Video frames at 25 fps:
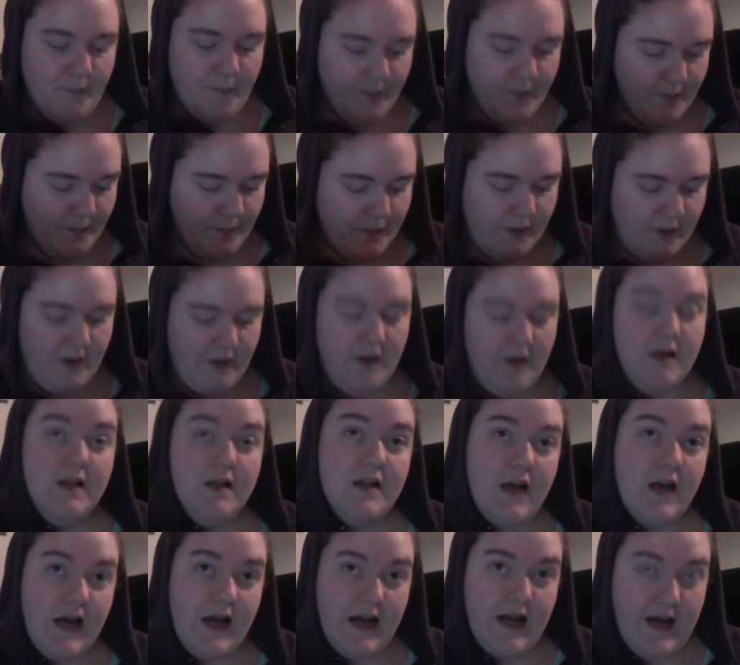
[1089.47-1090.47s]
but
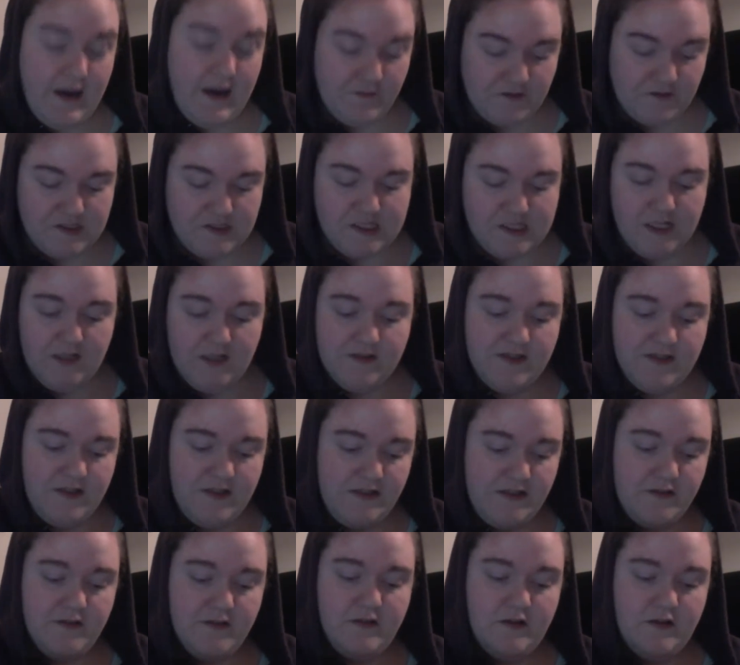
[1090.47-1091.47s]
I have
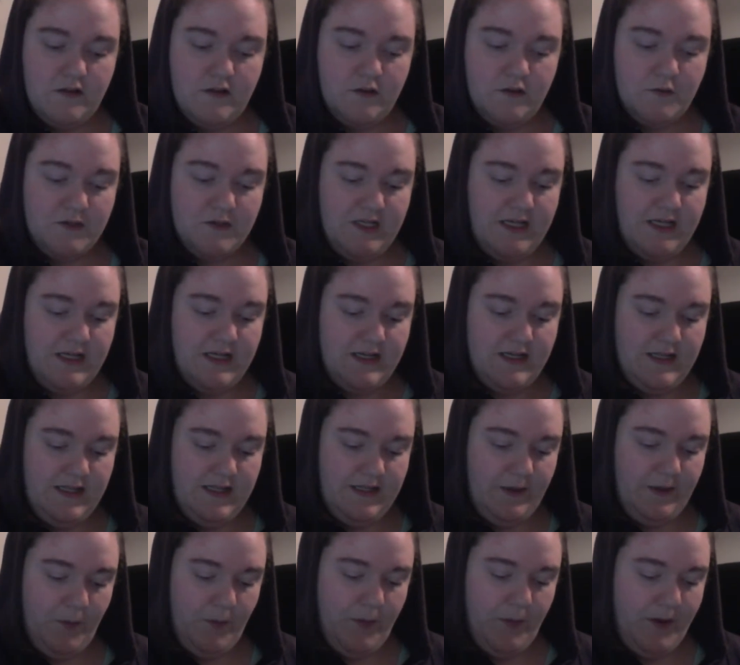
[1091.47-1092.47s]
started using it a
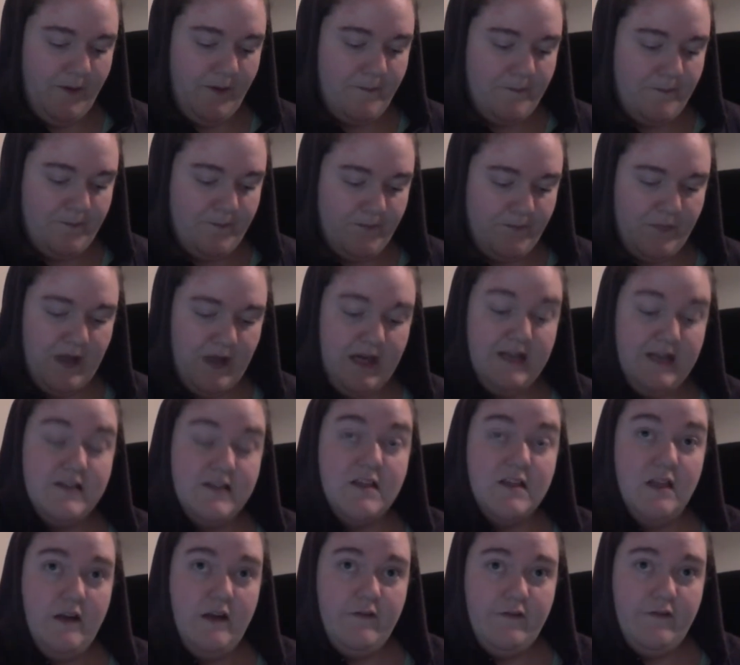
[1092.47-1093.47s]
little bit, and it's
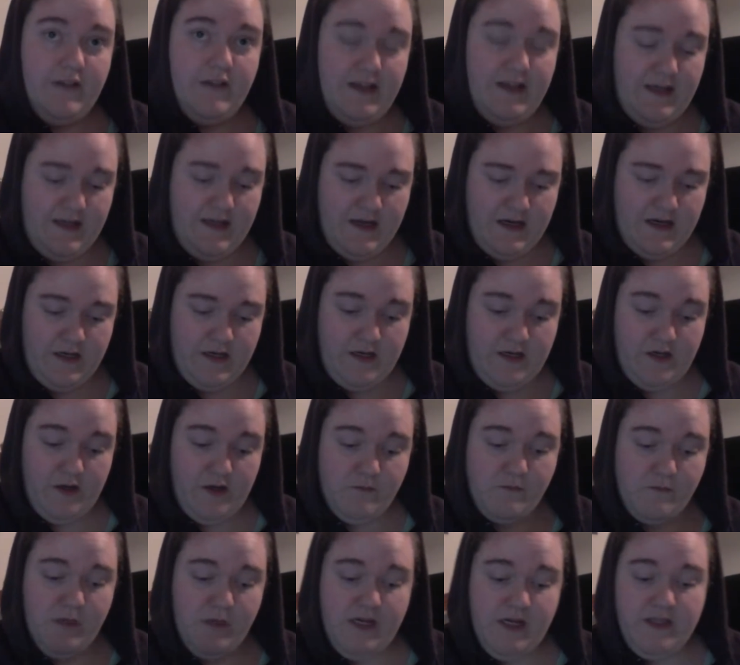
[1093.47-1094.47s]
lovely, and I don't
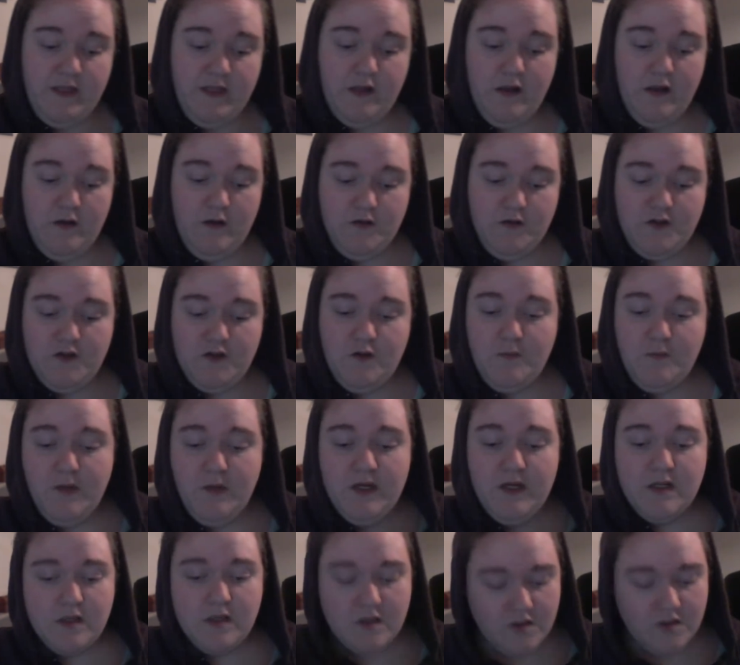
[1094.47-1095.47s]
mind the gloss too
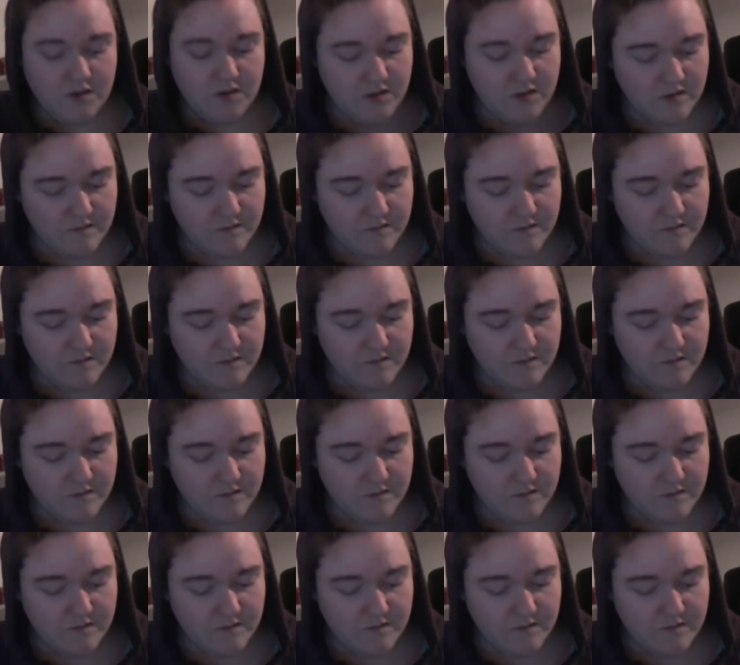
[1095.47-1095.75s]
much,